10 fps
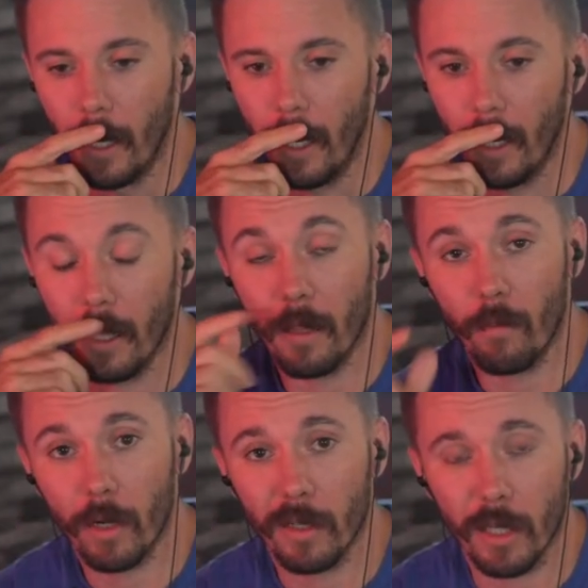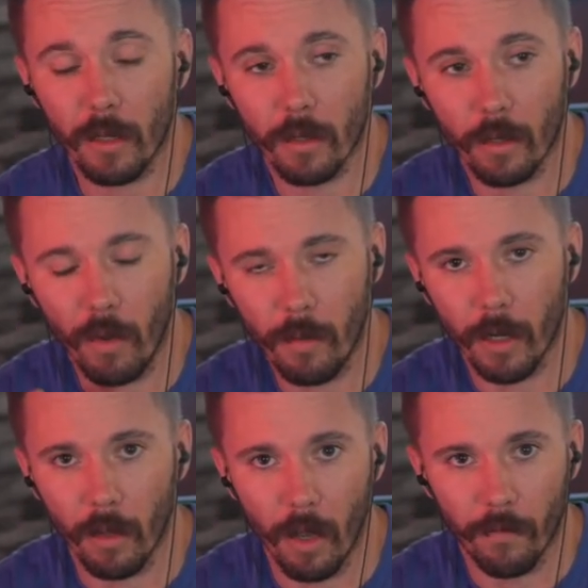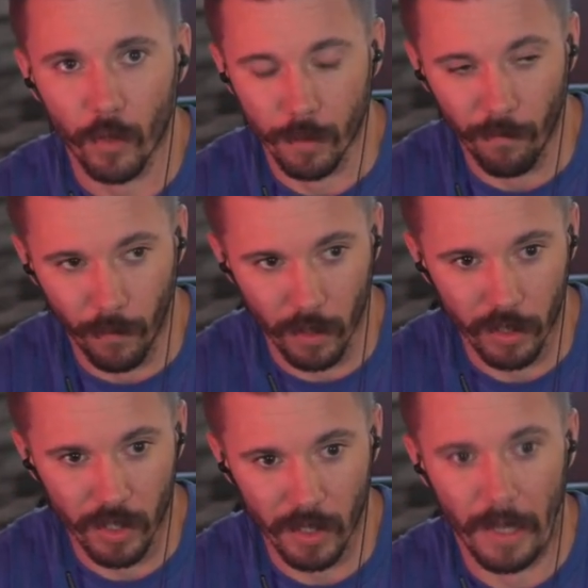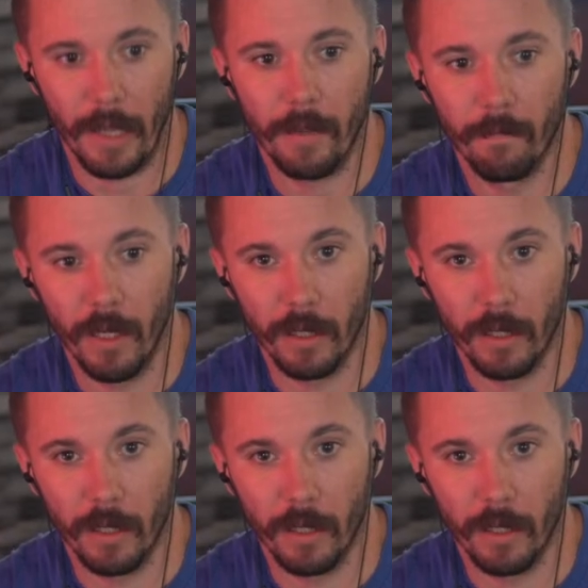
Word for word: And then we're going to take a look at quite a bit of law enforcement footage today.